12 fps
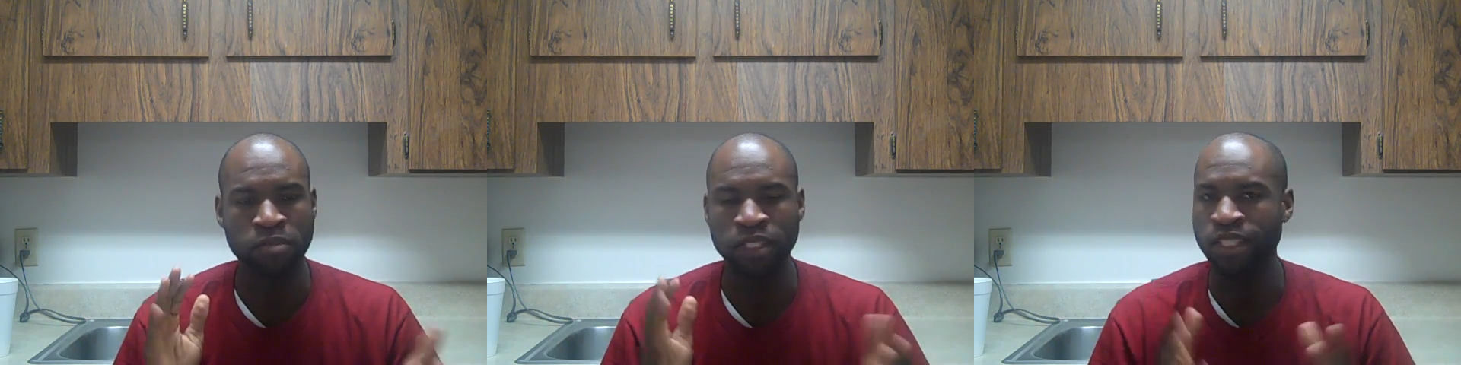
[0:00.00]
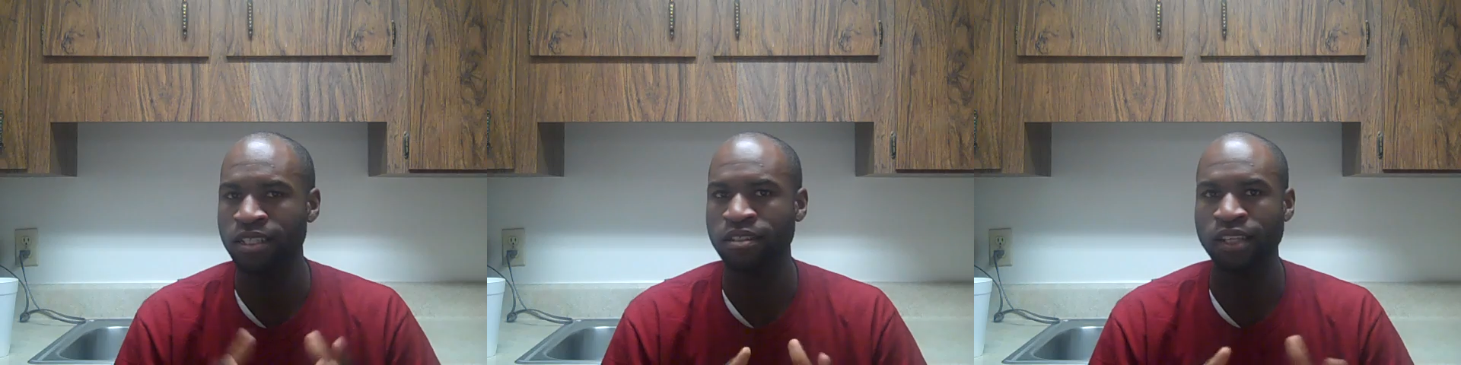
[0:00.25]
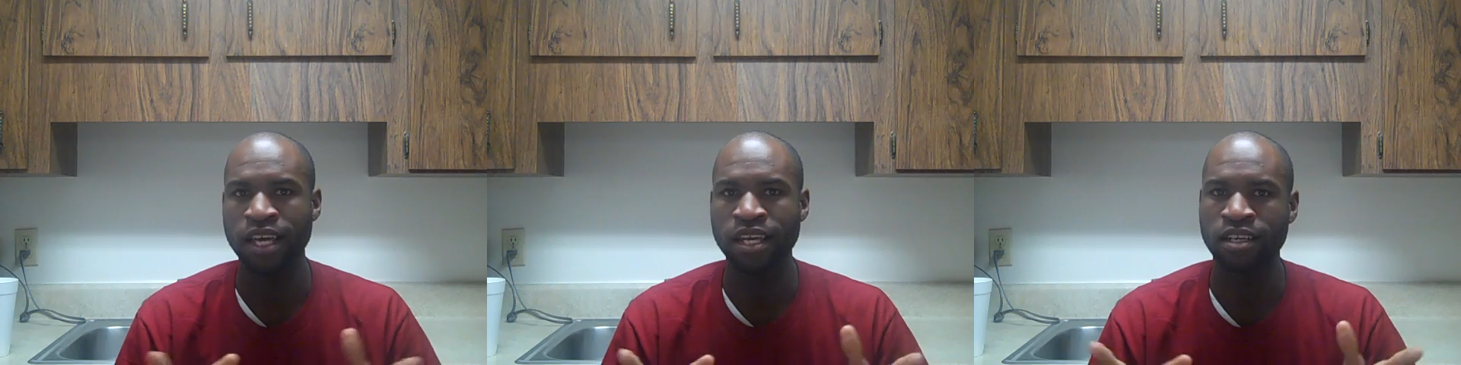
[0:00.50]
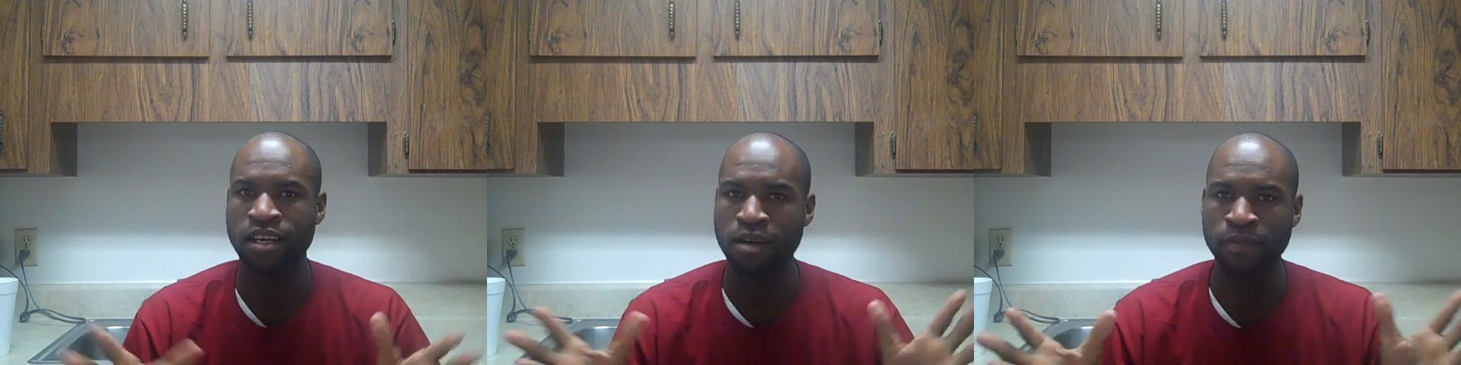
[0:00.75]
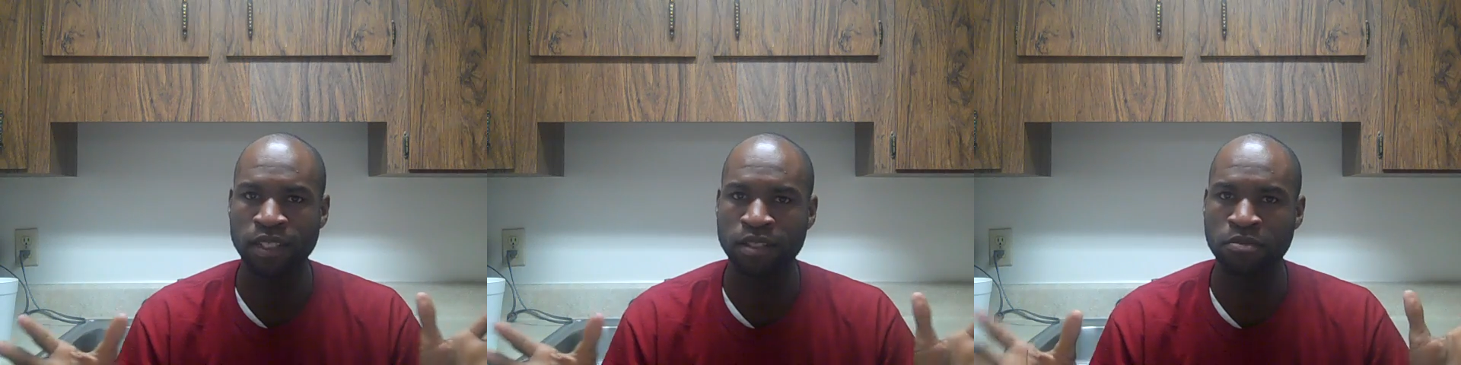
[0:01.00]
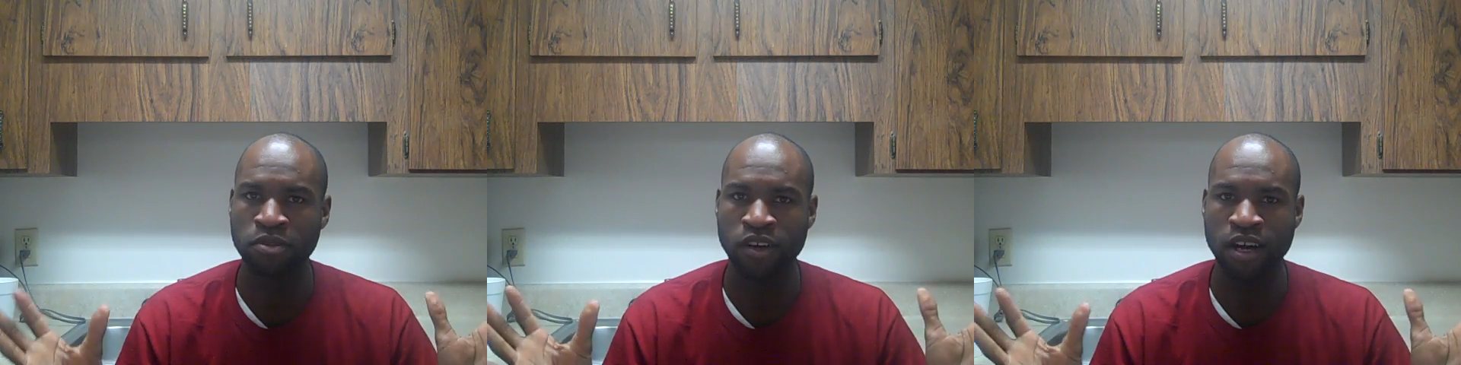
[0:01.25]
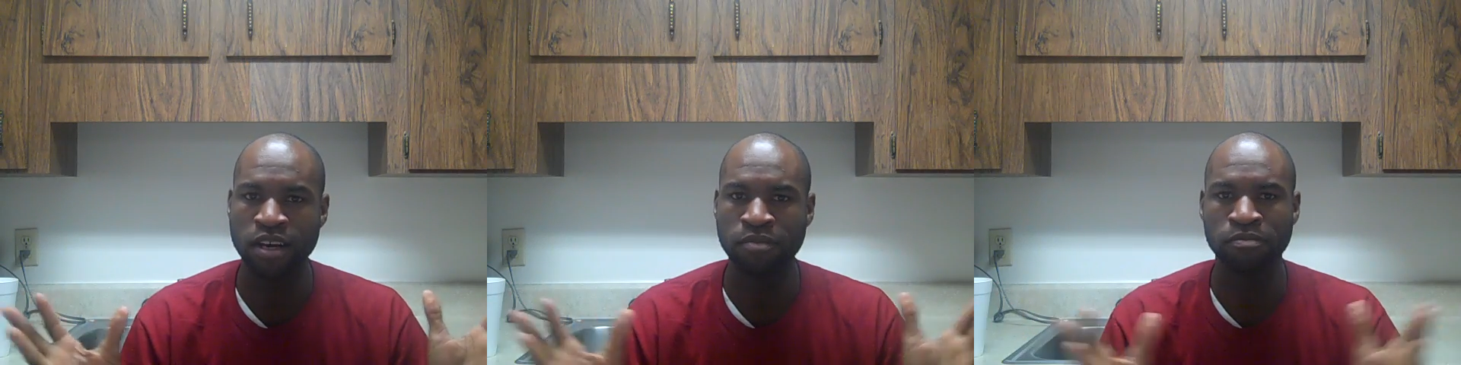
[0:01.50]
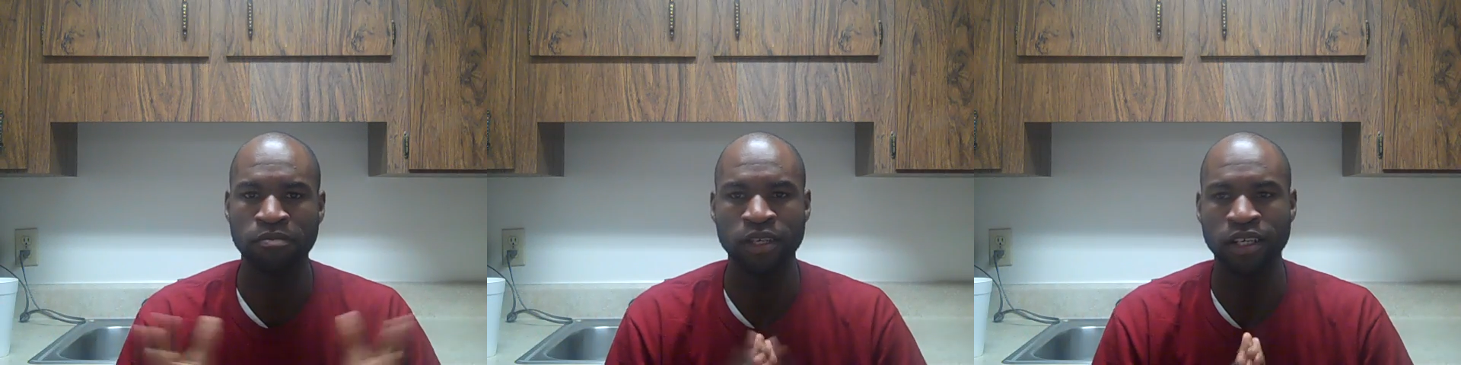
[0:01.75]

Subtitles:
Please like, comment, subscribe